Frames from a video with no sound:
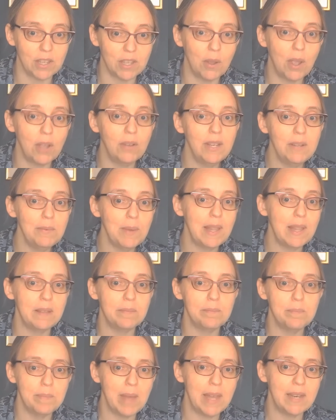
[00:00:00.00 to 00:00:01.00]
So only where
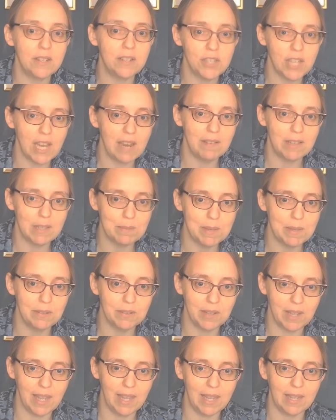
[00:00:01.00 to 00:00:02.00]
the men are sharing the
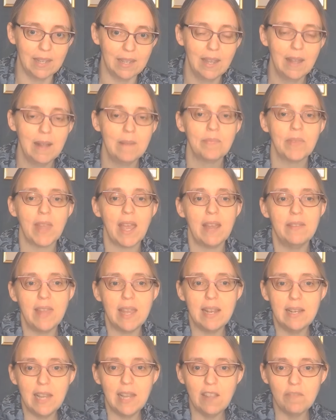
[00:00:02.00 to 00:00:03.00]
milking, and
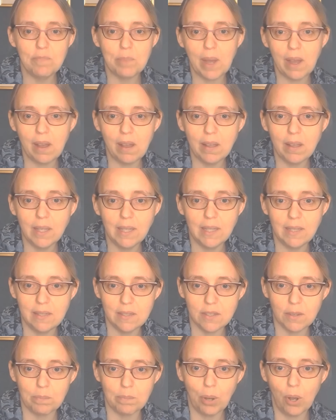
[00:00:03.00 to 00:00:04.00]
they leave
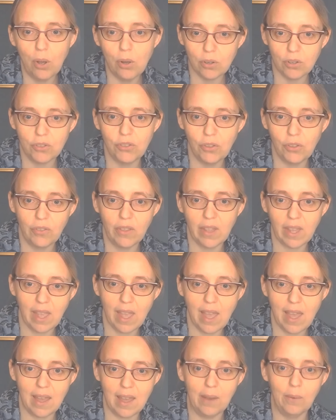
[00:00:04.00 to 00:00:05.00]
behind a pox on the
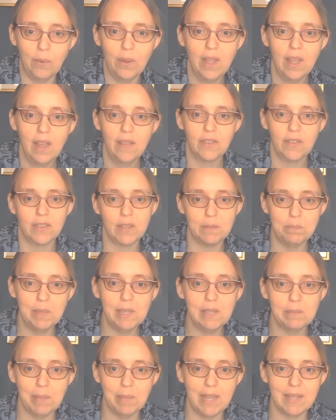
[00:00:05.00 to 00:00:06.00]
cow that the
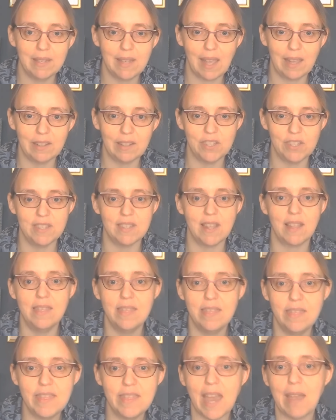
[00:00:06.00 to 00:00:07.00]
milkmaid catches,
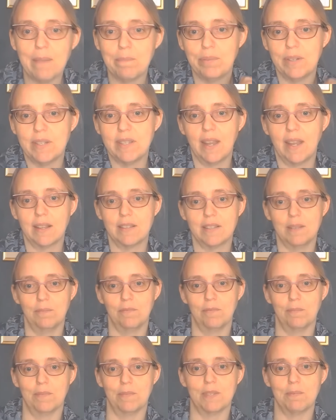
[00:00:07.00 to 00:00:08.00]
and that protects
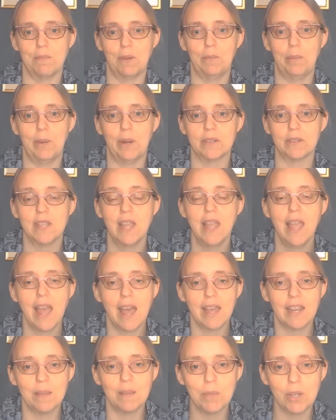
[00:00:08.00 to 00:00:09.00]
them from smallpox.
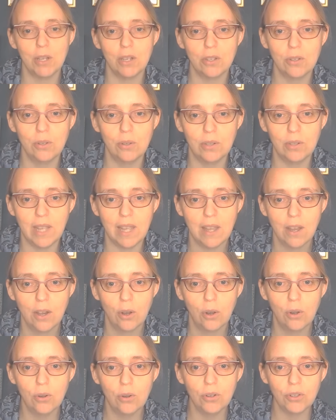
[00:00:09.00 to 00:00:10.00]
And I'm going to call it
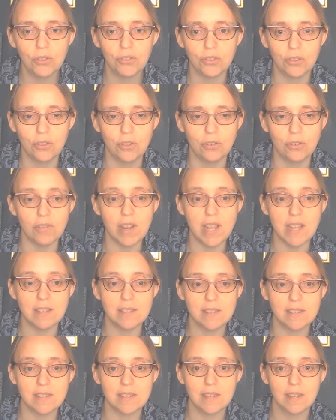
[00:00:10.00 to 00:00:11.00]
horse
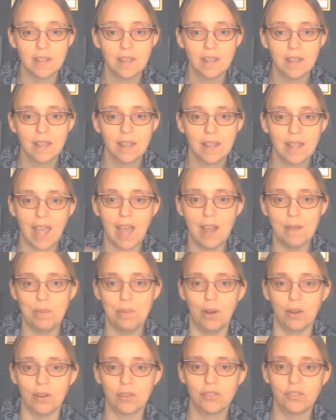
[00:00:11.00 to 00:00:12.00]
grease
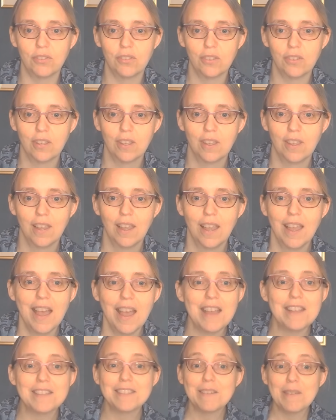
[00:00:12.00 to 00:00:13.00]
cowpox.
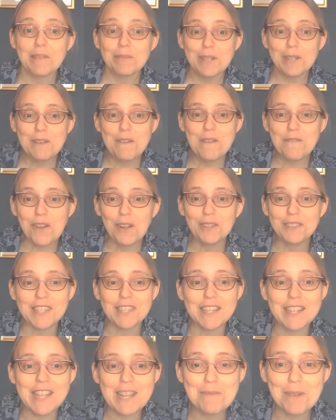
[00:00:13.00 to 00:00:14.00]
It's absolutely
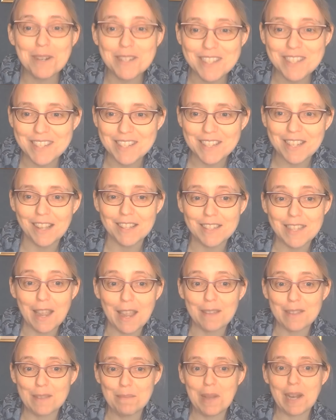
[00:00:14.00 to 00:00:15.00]
revolting, and he wanted to cut
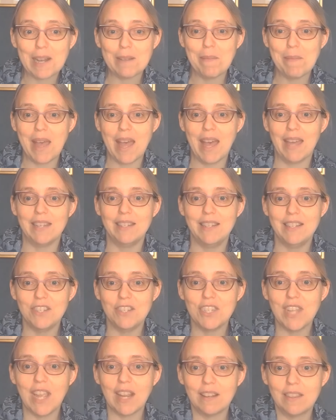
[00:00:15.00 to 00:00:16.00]
out the middleman and
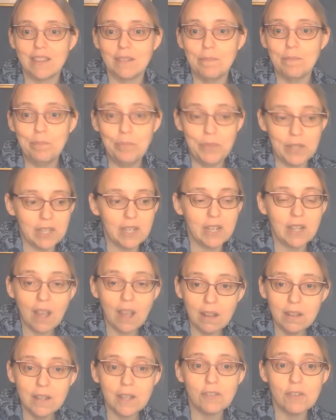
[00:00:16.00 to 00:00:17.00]
inject the, the
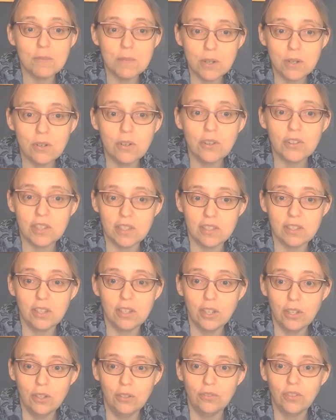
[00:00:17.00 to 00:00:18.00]
gunk from a horse's
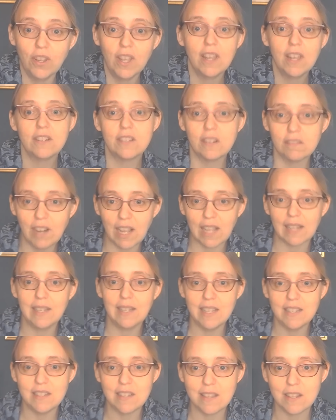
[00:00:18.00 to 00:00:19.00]
hoof
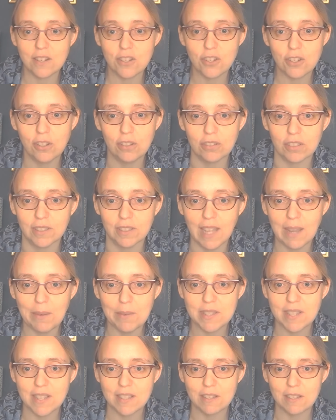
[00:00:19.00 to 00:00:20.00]
directly into the children. That
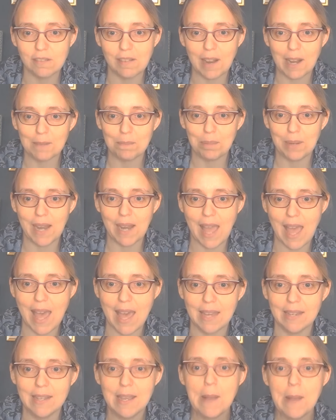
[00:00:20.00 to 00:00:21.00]
was his grand
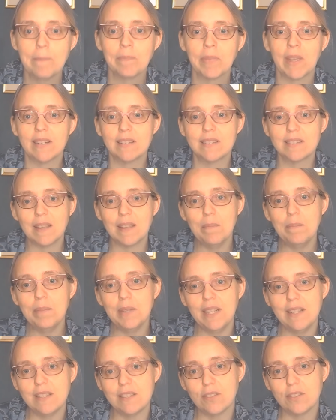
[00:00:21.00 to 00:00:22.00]
plan. And
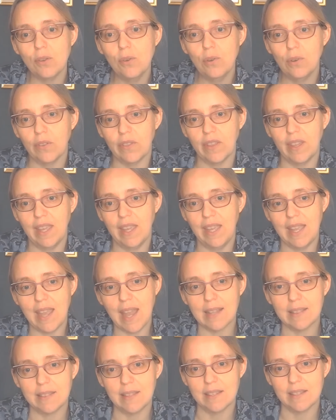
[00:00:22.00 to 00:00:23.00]
somebody saw that he
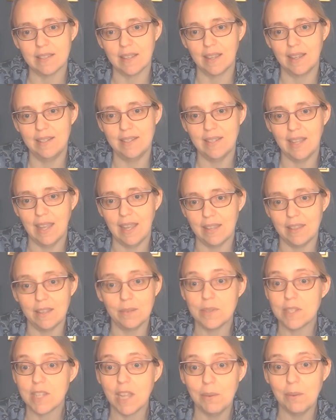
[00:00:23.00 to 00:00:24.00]
had this idea
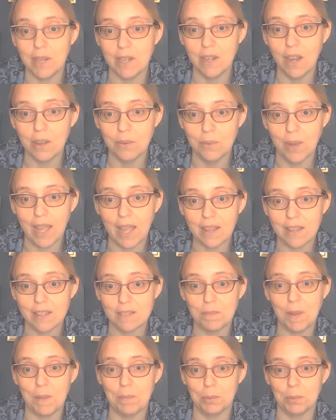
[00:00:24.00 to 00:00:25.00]
that was going nowhere
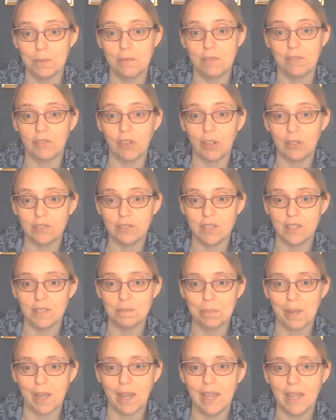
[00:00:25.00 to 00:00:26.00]
because people were
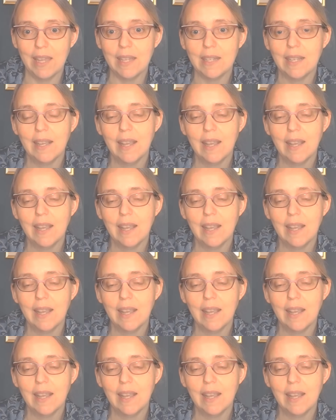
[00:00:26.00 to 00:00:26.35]
revolted by it.